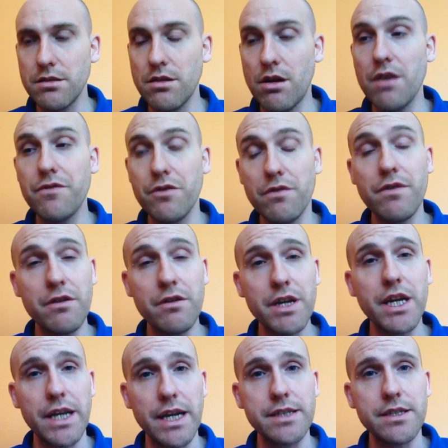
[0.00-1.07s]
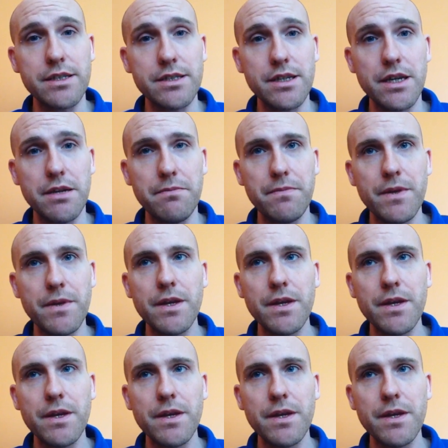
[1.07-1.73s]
I feel very connected to him.